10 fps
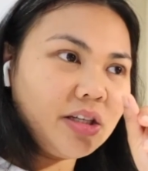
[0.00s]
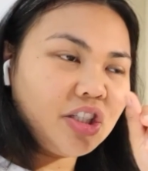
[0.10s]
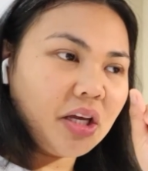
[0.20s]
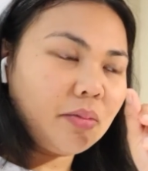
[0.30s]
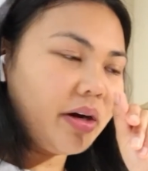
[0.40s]

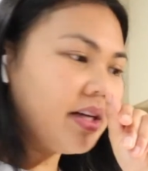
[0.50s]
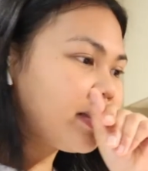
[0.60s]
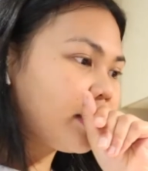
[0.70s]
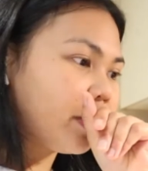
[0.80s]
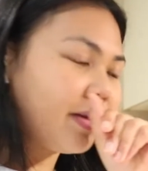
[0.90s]
chicken breast
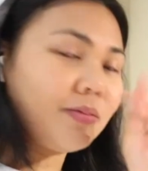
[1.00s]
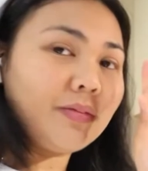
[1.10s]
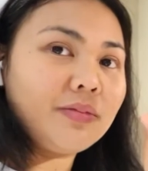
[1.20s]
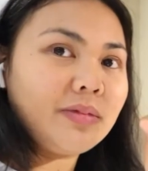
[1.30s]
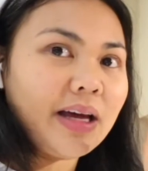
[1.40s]
with,
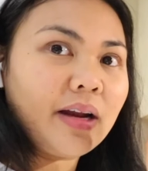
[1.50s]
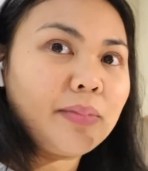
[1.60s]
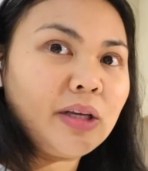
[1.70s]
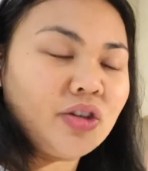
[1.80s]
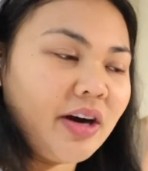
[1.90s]
without it
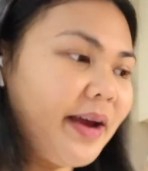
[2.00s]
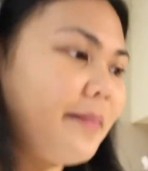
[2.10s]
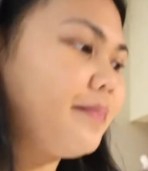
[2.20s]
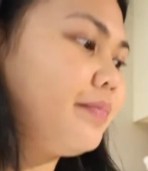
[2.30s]
being dry.